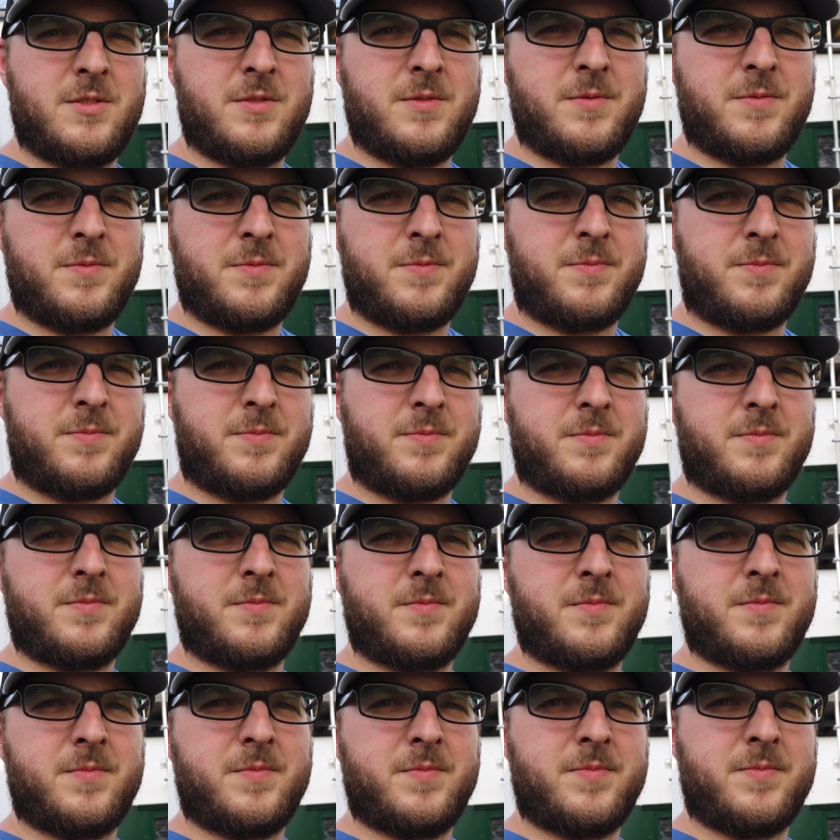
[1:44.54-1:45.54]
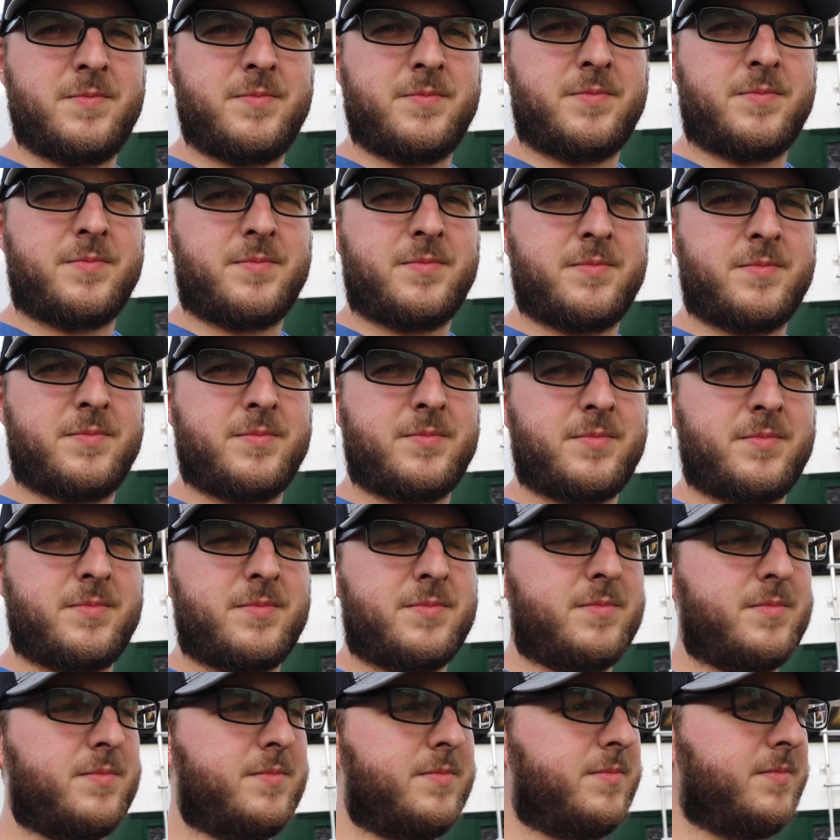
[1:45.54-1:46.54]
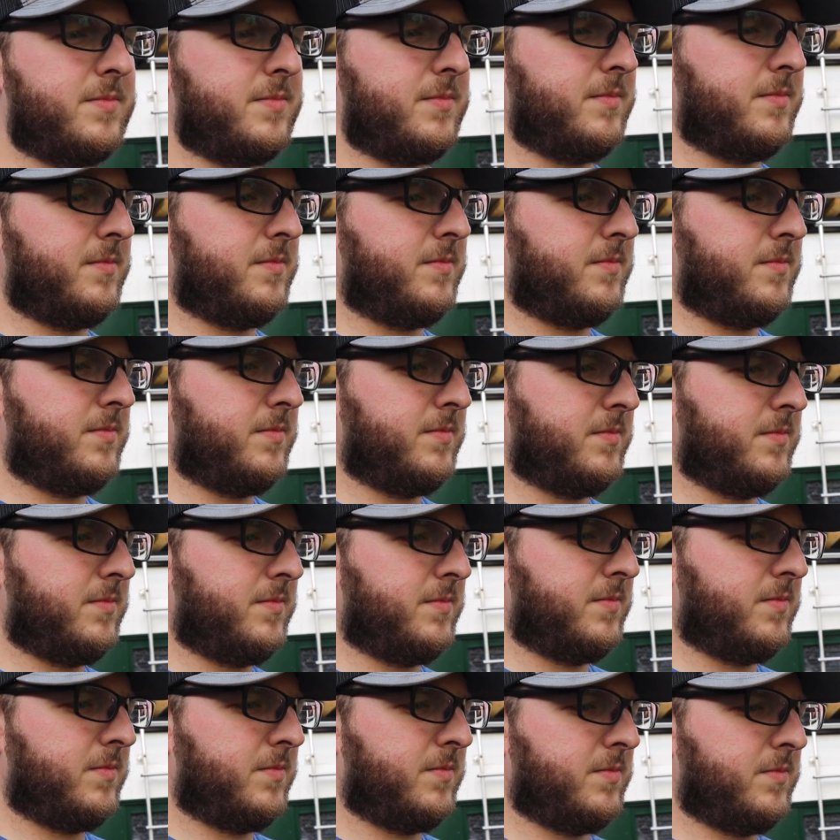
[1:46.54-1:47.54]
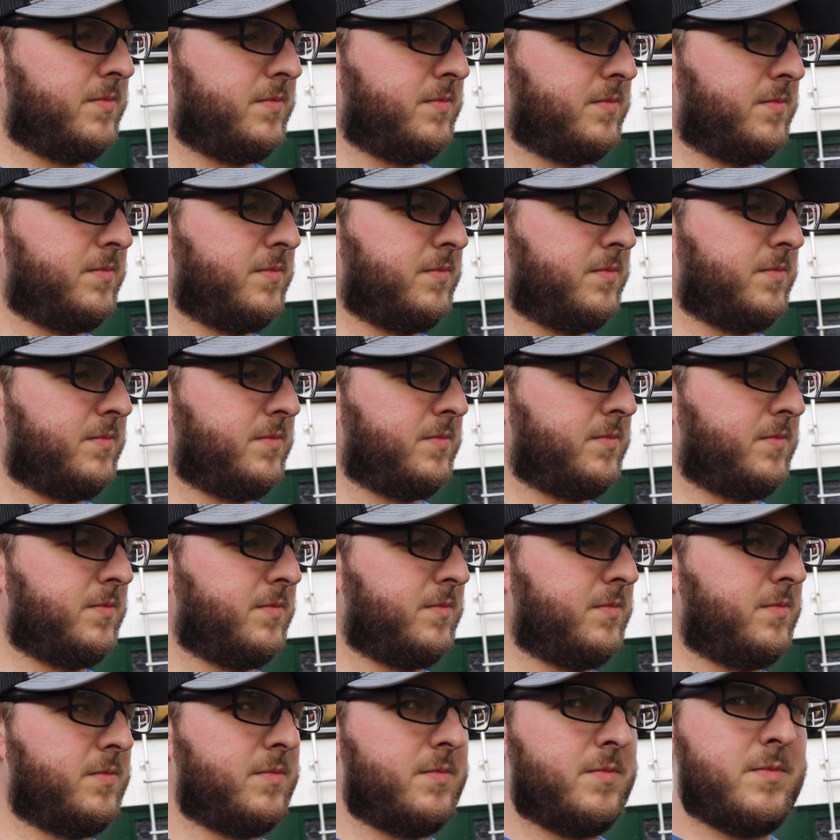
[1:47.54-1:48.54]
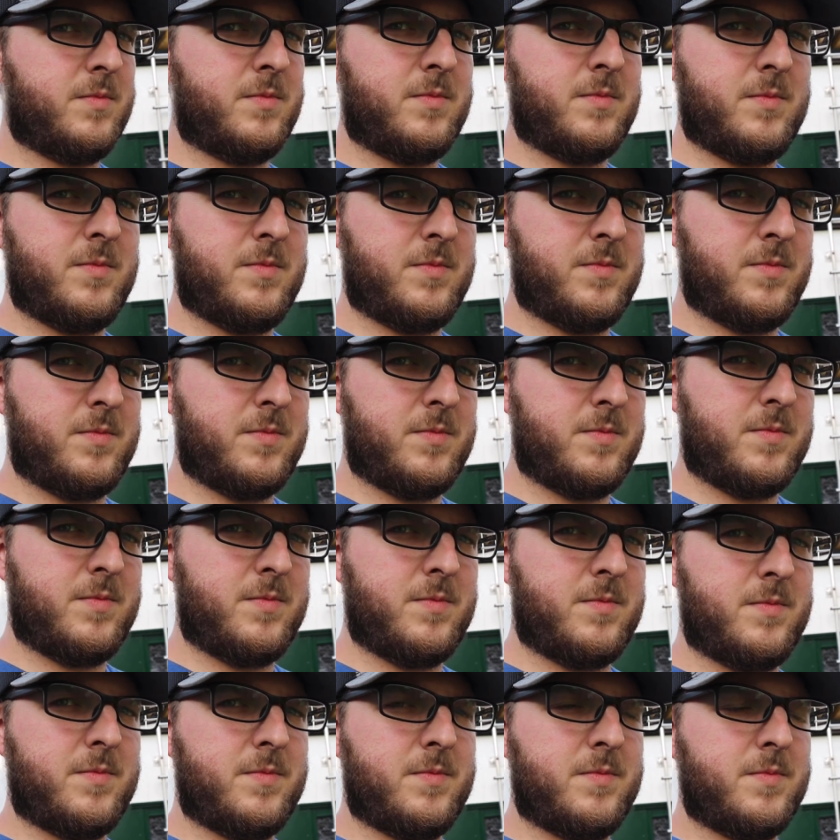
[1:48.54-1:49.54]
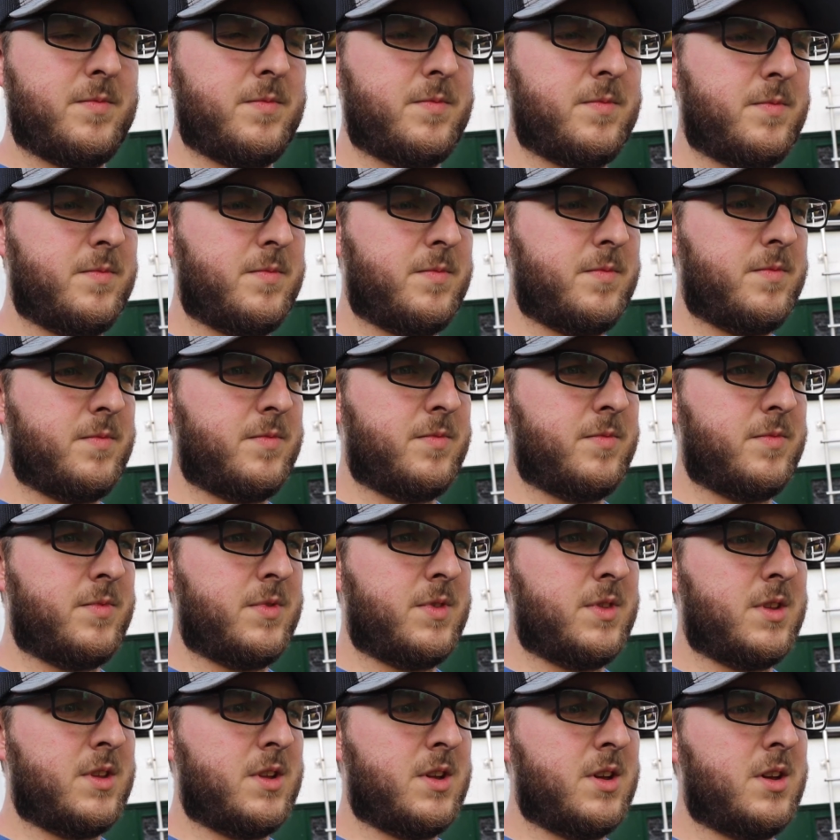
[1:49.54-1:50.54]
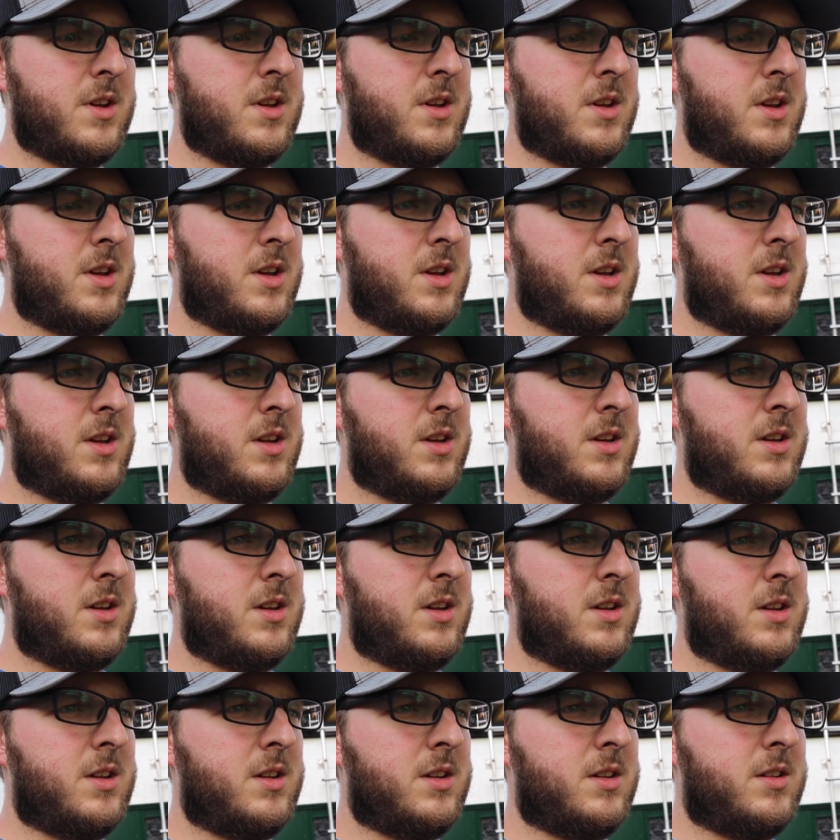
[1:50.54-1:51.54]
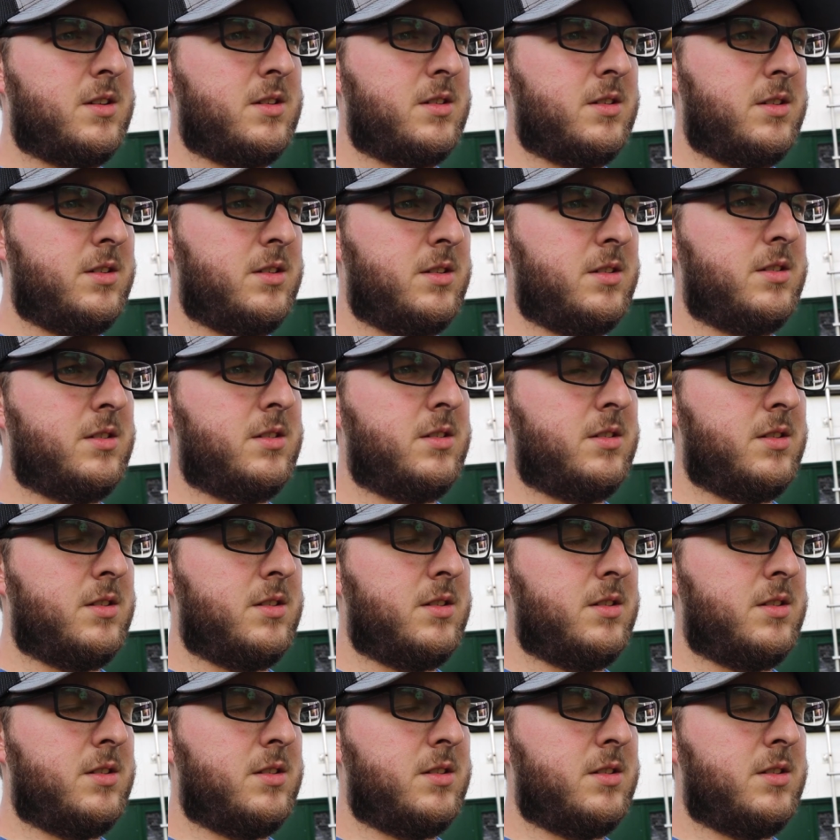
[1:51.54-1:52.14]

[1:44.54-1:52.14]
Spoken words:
(silent)